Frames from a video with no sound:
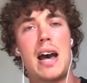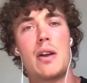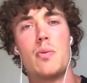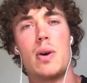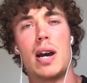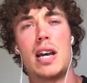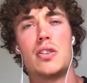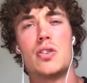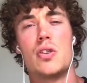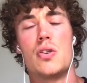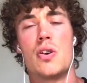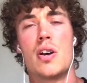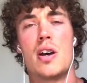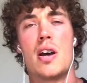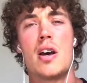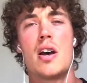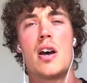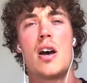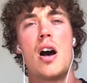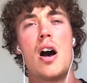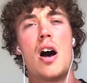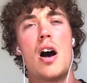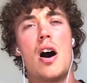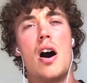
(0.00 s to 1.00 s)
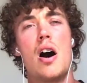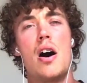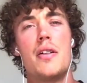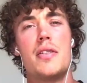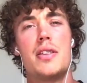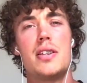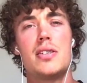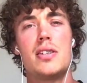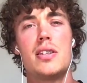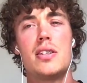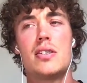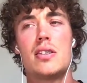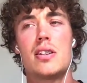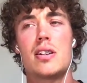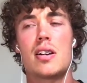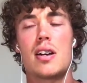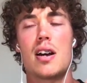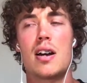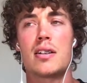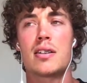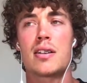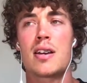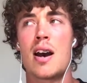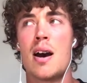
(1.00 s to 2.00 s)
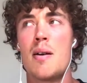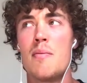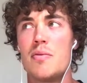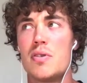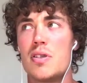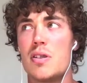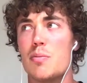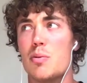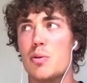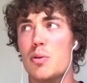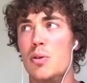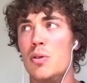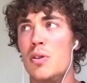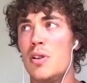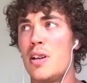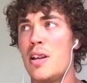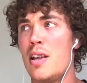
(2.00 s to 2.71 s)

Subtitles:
way, to this is uncomfortable,